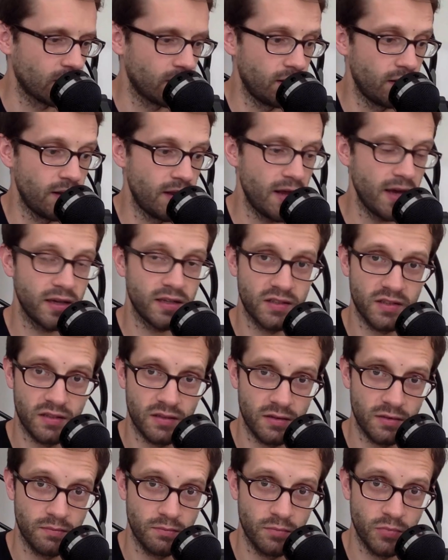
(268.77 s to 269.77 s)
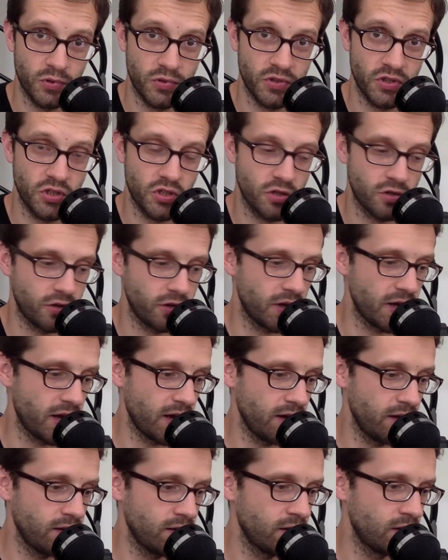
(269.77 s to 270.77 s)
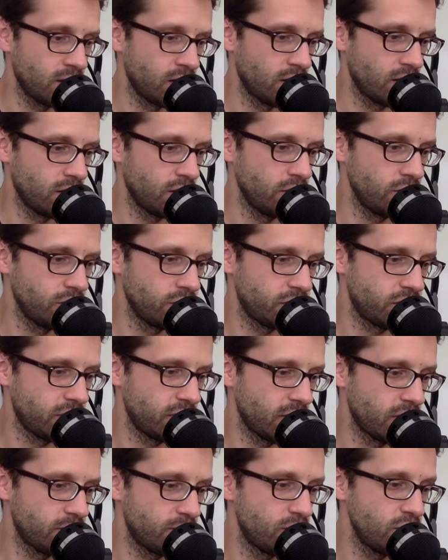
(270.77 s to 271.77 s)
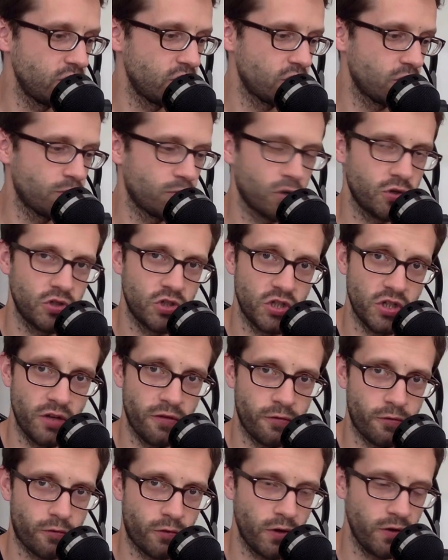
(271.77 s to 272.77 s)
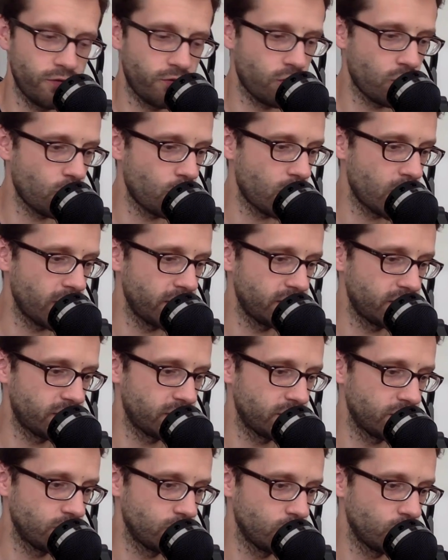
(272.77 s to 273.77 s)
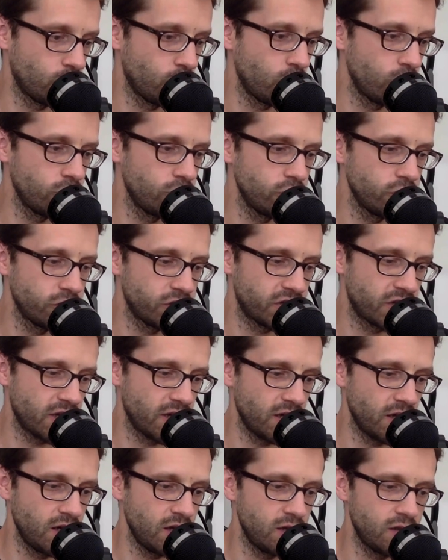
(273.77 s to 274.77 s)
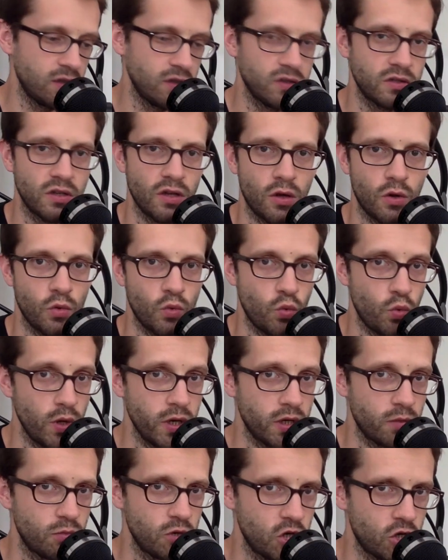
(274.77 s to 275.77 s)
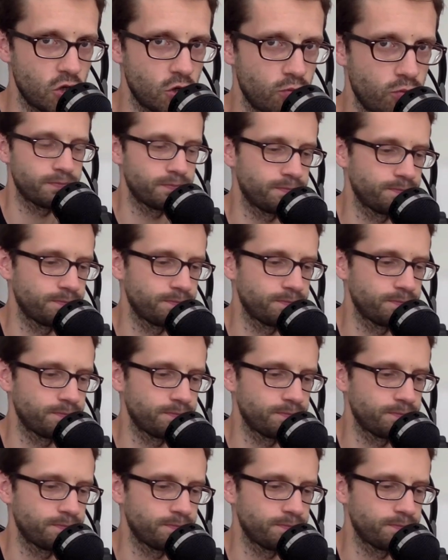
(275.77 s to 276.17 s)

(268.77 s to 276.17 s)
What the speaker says: Next position again, you see that bishop on g3 for white. Would you say it is a weak bishop?